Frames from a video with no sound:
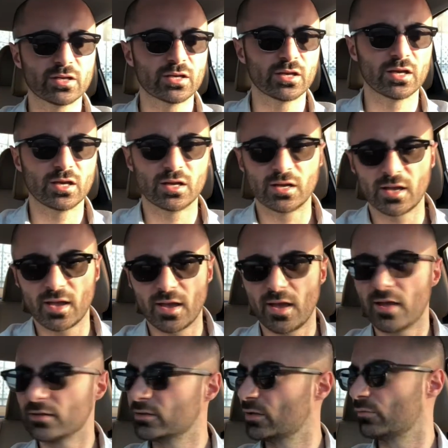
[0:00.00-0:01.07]

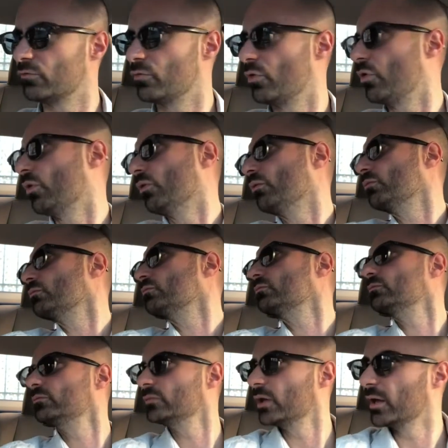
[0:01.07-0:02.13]
Adderall,
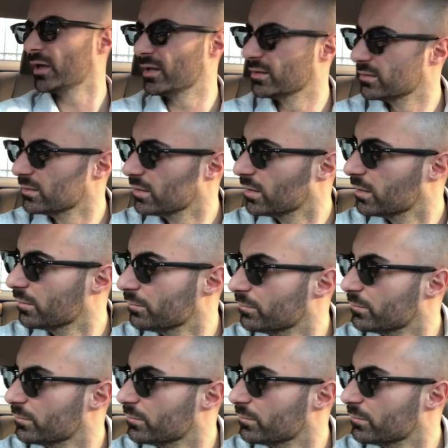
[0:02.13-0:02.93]
and